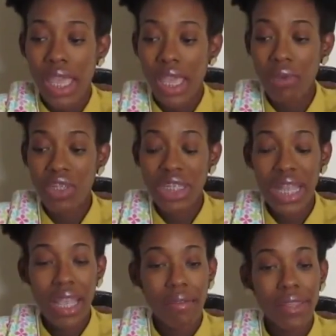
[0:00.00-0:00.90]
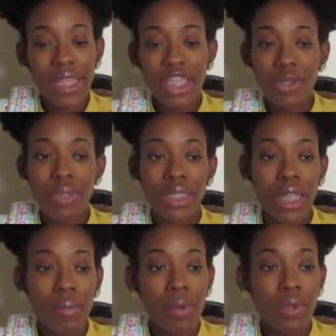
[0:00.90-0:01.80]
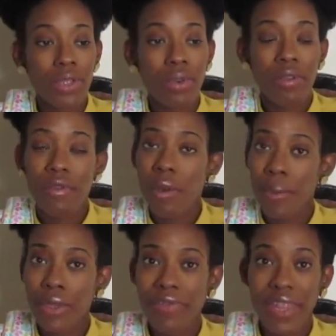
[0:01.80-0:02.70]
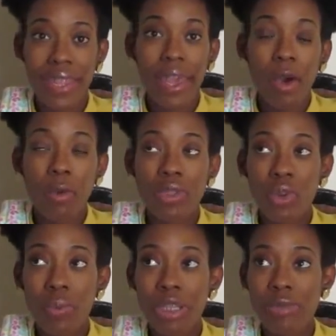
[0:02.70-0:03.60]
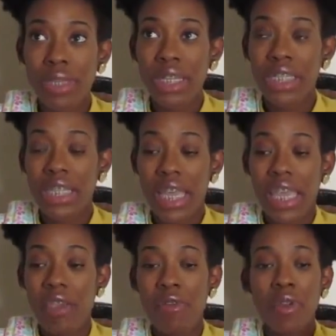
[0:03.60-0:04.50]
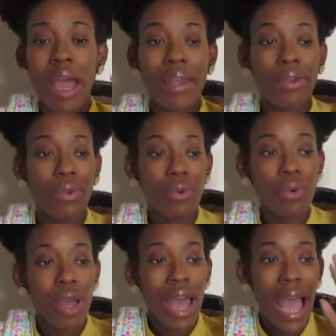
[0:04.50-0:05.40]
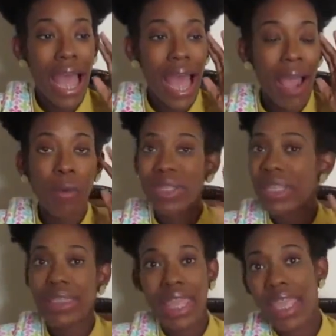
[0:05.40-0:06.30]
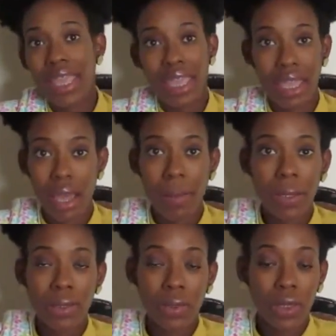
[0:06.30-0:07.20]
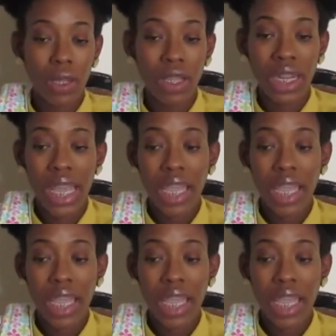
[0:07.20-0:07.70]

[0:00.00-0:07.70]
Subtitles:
It was just like everything she was telling me was so informative, and it helped so much because even though I knew, I wasn't thinking about doing all of that.